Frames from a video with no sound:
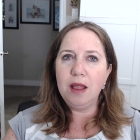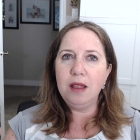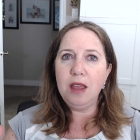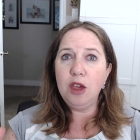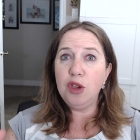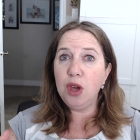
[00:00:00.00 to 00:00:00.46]

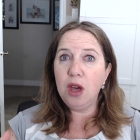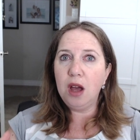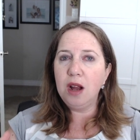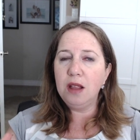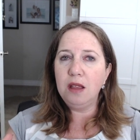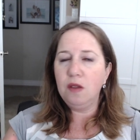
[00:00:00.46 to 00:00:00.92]
And teaching
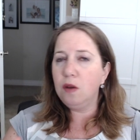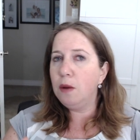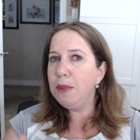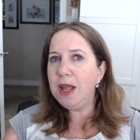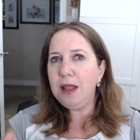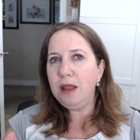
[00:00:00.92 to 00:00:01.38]
art is
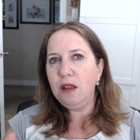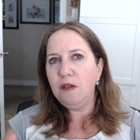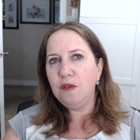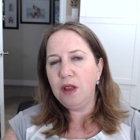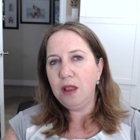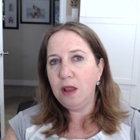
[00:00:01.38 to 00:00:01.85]
completely
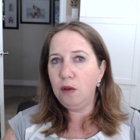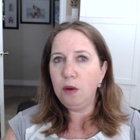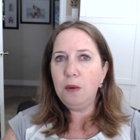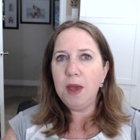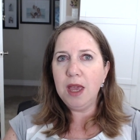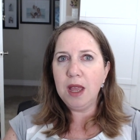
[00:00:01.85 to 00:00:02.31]
different than
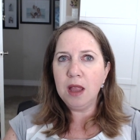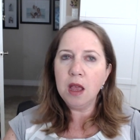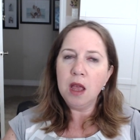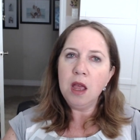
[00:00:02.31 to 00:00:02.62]
doing it.